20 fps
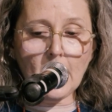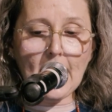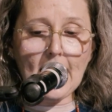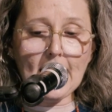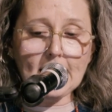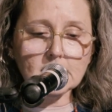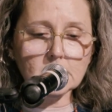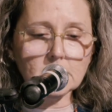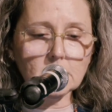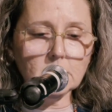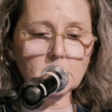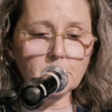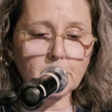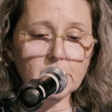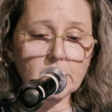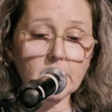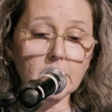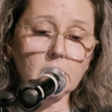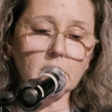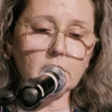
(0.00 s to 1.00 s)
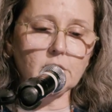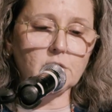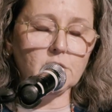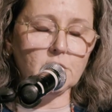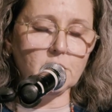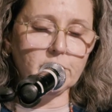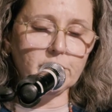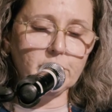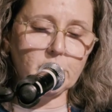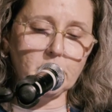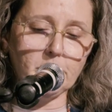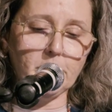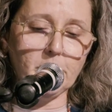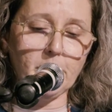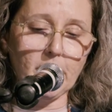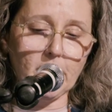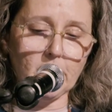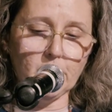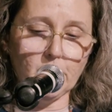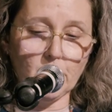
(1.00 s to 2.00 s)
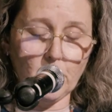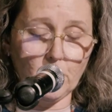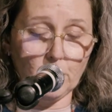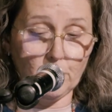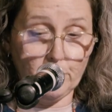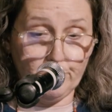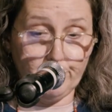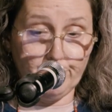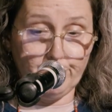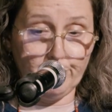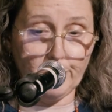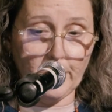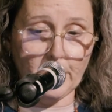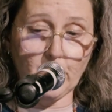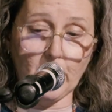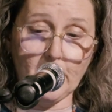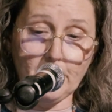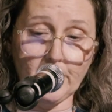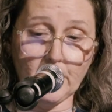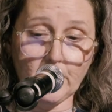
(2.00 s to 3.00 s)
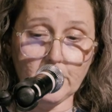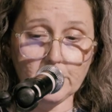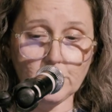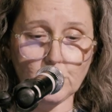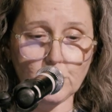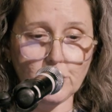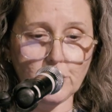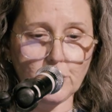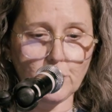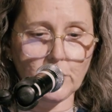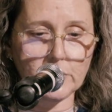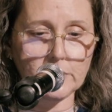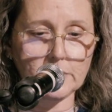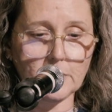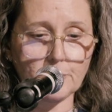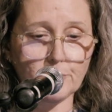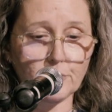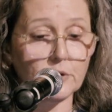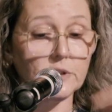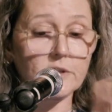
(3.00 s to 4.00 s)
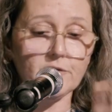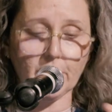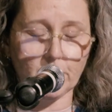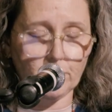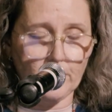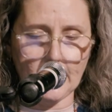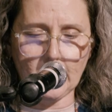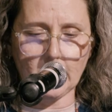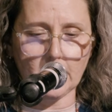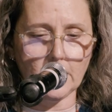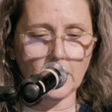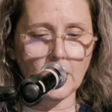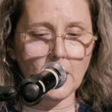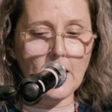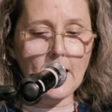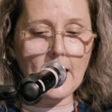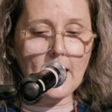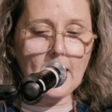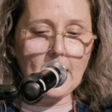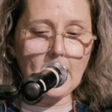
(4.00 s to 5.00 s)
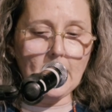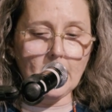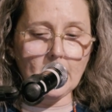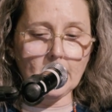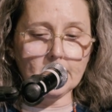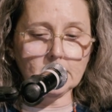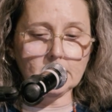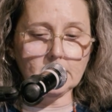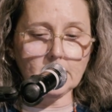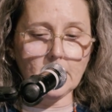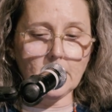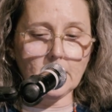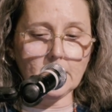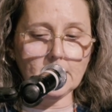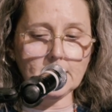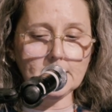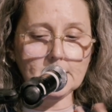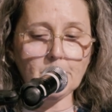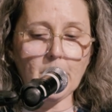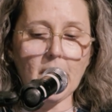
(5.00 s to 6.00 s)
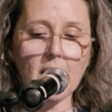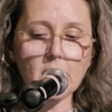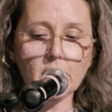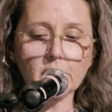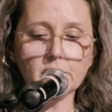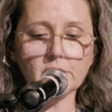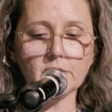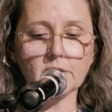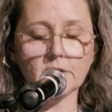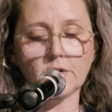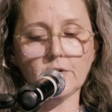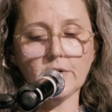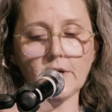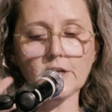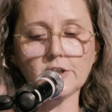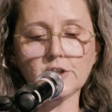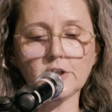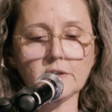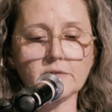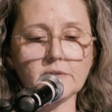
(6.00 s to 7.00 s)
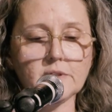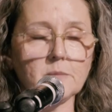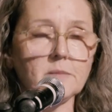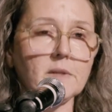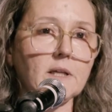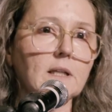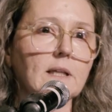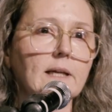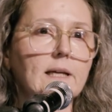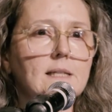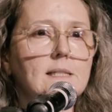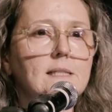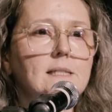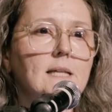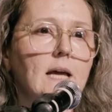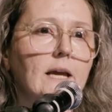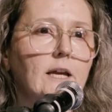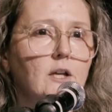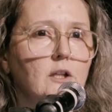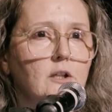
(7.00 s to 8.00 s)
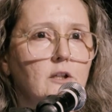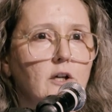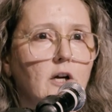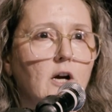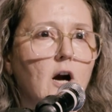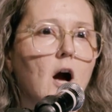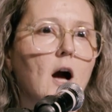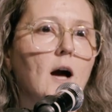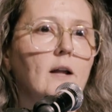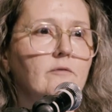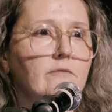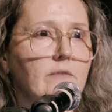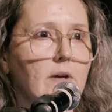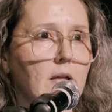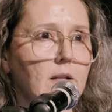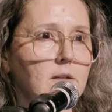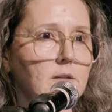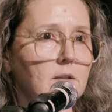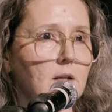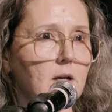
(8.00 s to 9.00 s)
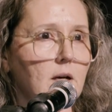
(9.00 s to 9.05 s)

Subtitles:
Astle in particular deserves to be better known, by the way, because she was a prolific writer and aspired to the creation of something like a secular convent,